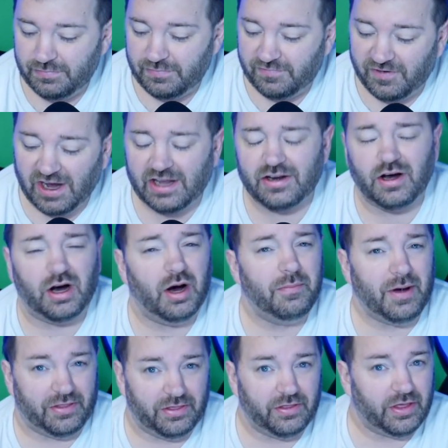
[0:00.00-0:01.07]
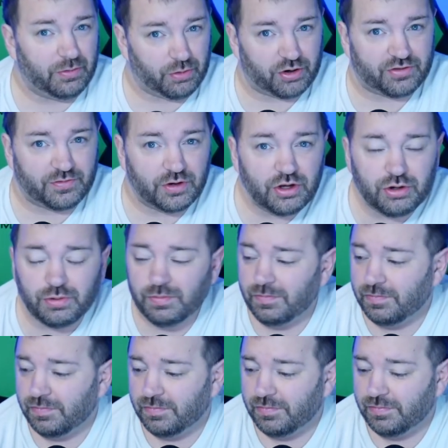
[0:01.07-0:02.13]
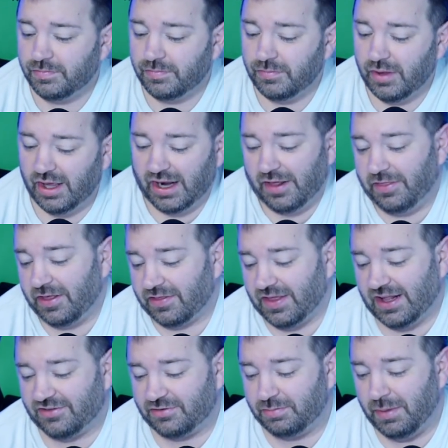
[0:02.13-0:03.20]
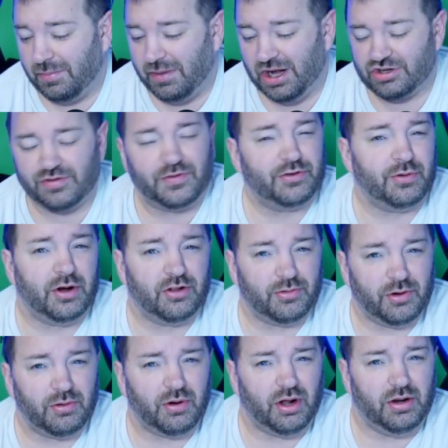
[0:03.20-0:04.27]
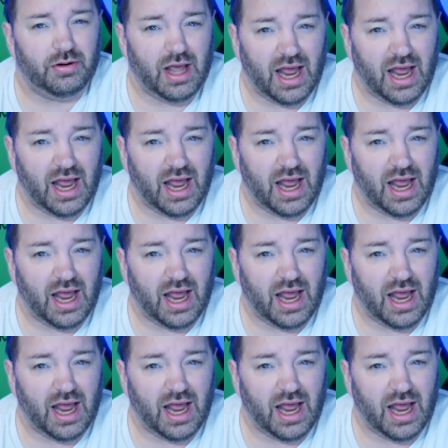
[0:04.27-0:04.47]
Find a method that works for you. And I think that's my mantra for 2021.